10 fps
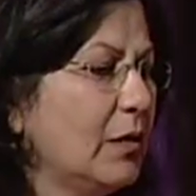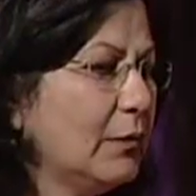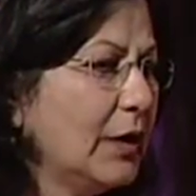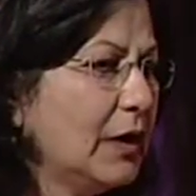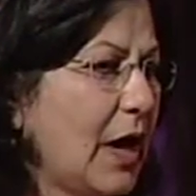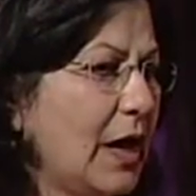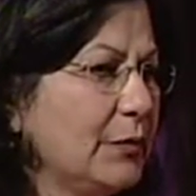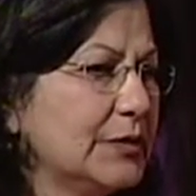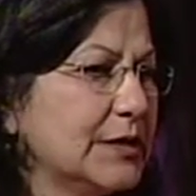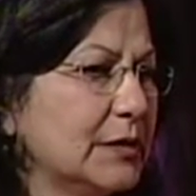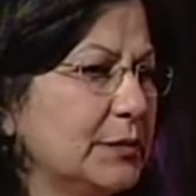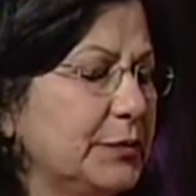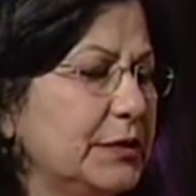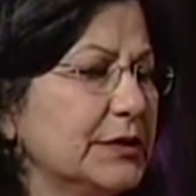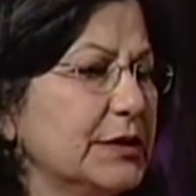Well, I was
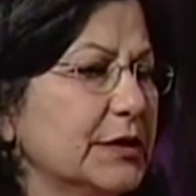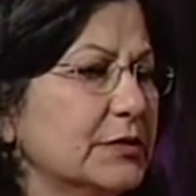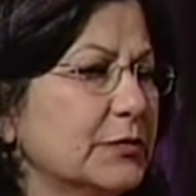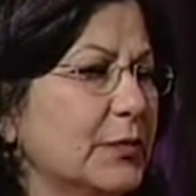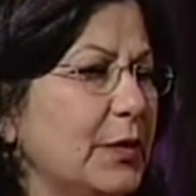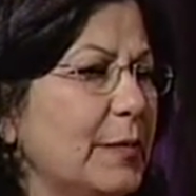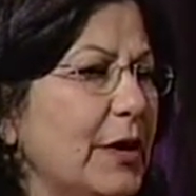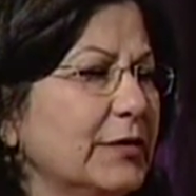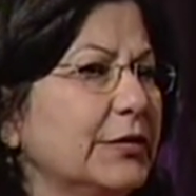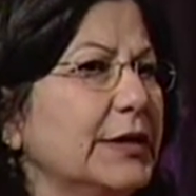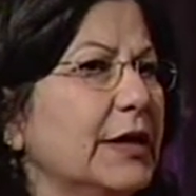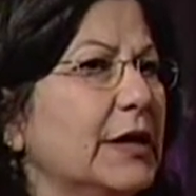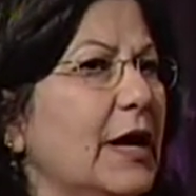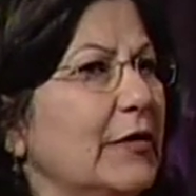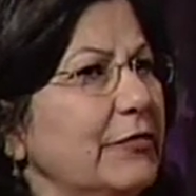imprisoned for about
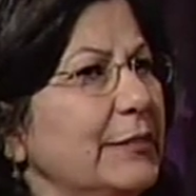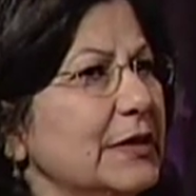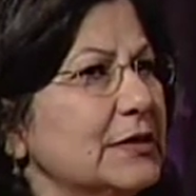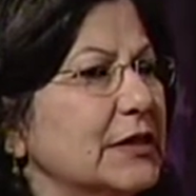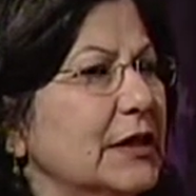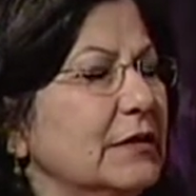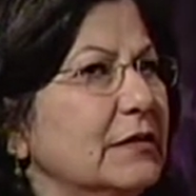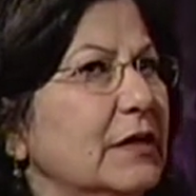3.5 months in